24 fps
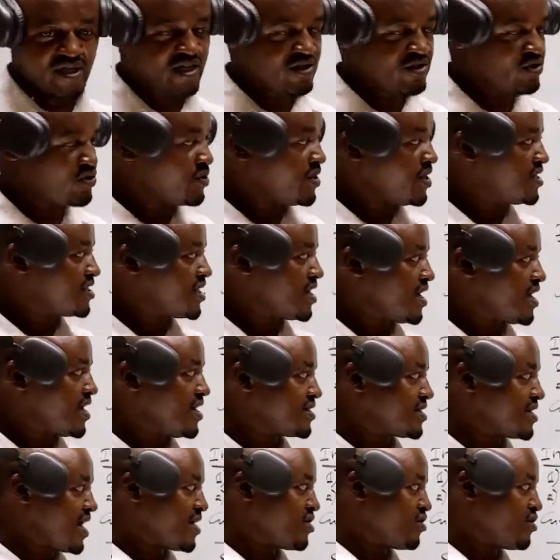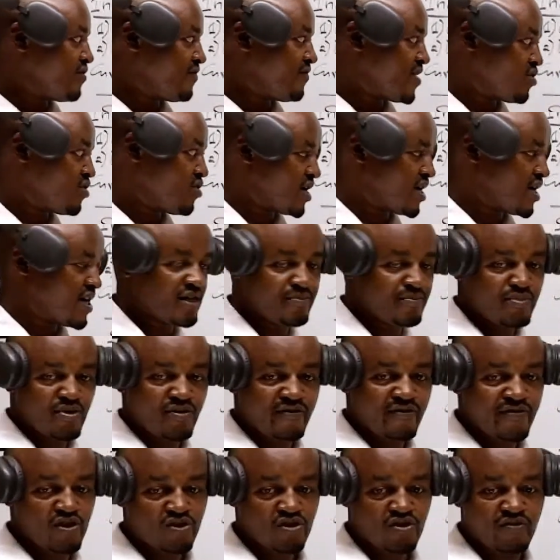So this is an over or under
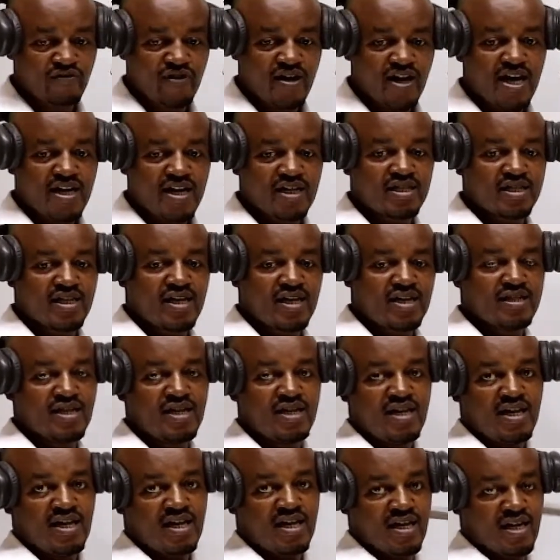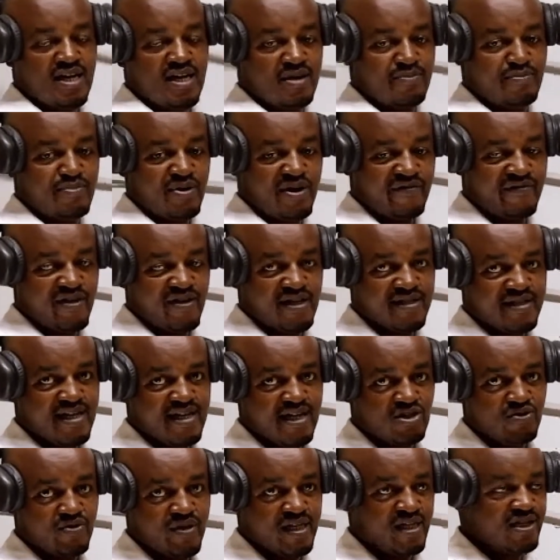provision of current tax in the previous year
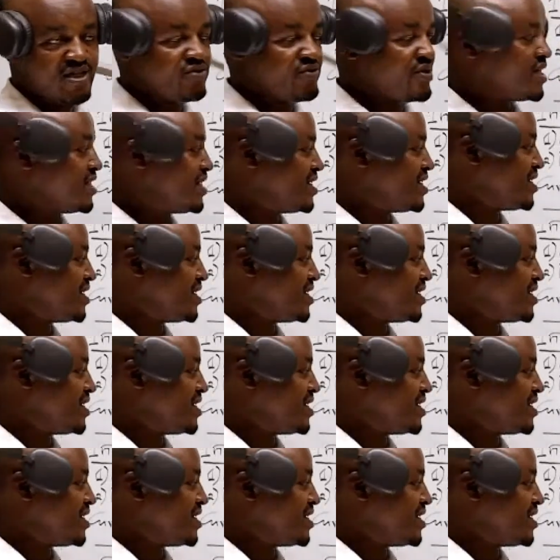2020.